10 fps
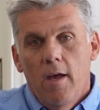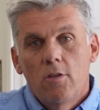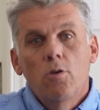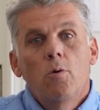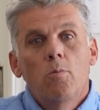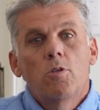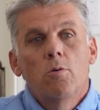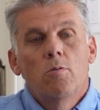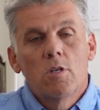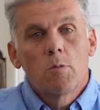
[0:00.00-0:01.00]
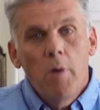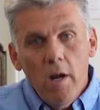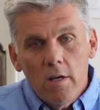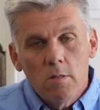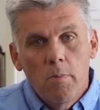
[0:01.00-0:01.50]
to
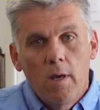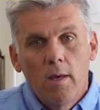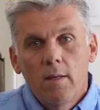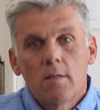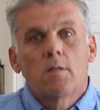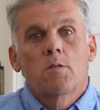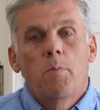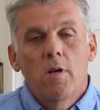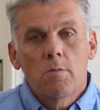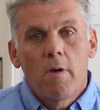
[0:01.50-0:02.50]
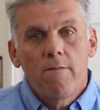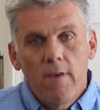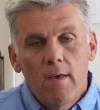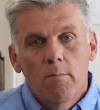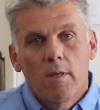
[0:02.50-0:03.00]
disparage me, to disparage my
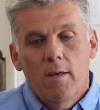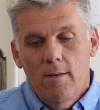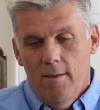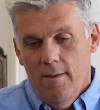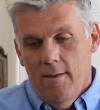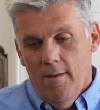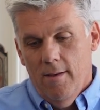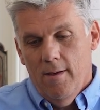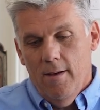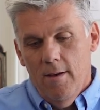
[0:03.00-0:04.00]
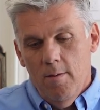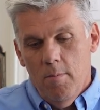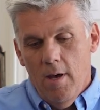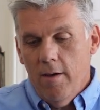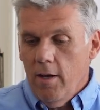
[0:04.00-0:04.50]
family,
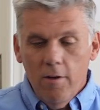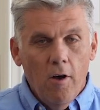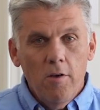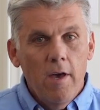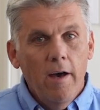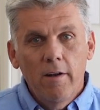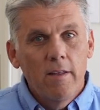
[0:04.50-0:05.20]
I got to call you out